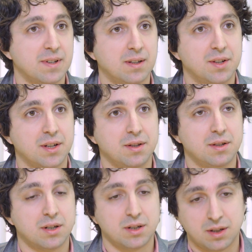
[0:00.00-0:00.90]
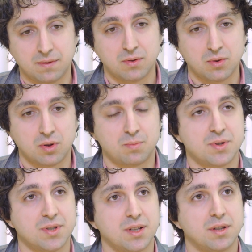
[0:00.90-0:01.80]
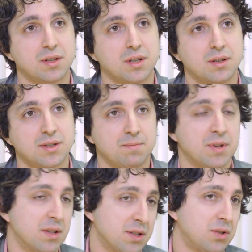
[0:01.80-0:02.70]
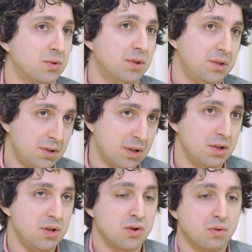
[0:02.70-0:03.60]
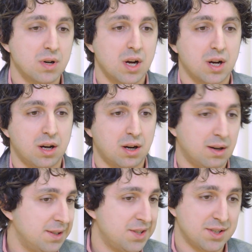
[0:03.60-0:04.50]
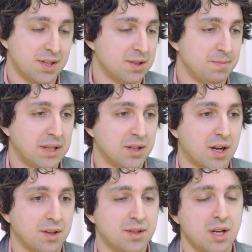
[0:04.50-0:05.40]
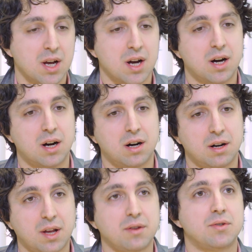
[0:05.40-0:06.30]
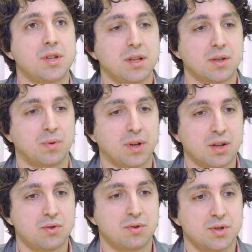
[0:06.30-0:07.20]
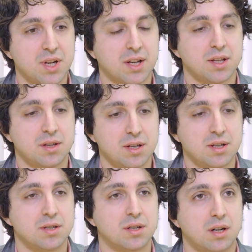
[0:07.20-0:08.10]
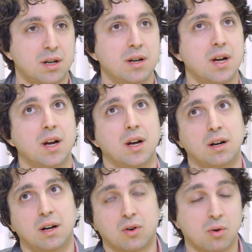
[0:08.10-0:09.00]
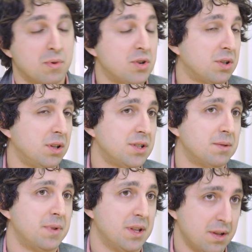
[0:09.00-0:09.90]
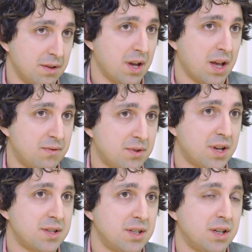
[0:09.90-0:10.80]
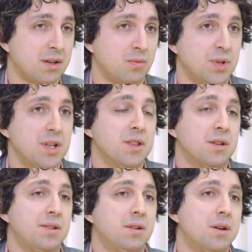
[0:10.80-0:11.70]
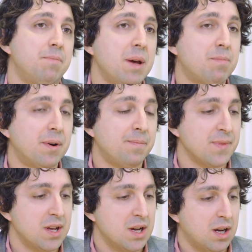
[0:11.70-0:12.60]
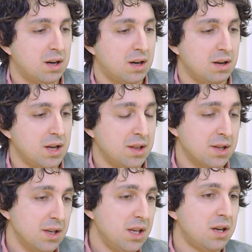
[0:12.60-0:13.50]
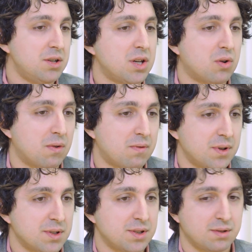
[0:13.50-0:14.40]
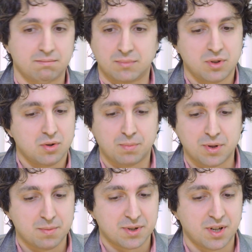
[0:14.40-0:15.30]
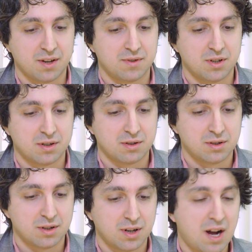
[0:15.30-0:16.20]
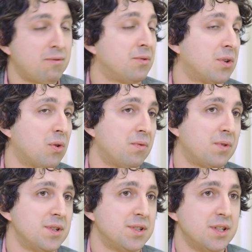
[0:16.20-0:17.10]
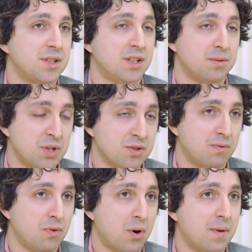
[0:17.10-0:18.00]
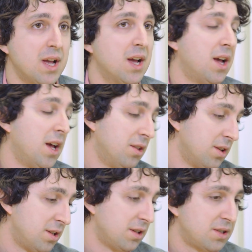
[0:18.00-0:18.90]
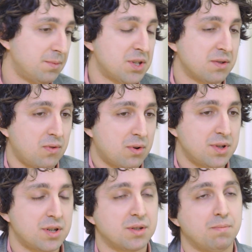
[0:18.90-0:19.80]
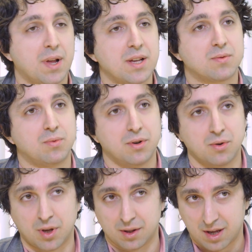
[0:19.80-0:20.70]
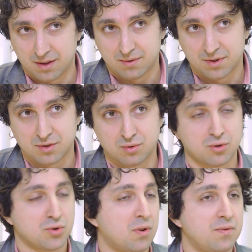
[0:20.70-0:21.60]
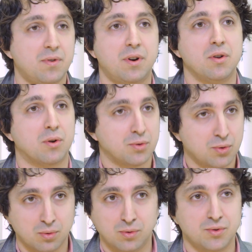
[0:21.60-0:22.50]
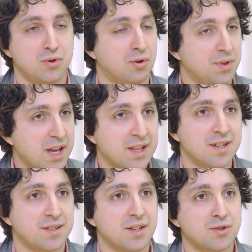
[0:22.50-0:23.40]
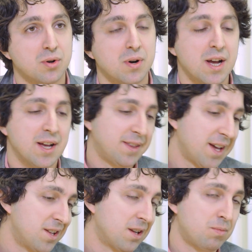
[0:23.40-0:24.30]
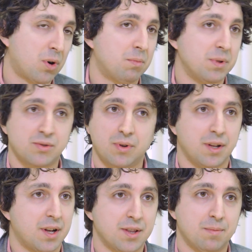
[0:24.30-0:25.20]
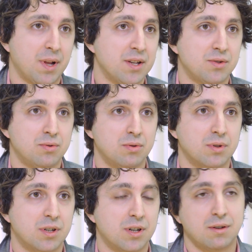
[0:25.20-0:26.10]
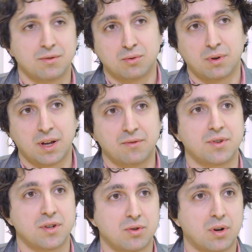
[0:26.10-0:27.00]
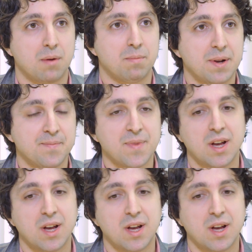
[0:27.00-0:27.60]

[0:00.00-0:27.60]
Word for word: field, and uh, if you don't present uh, something that's good and new, uh, it just doesn't make the cut. Uh, another thing that will get you rejected is uh, uh, commercialism and, and advertising within the paper. Uh, at the EAGE conference, you pretty much have the uh, half of the conference is exhibition floor. And at the exhibition floor, there's a place where you can advertise your software, your tools, your data set. So technical programming is really not the place to, uh, to advertise your company.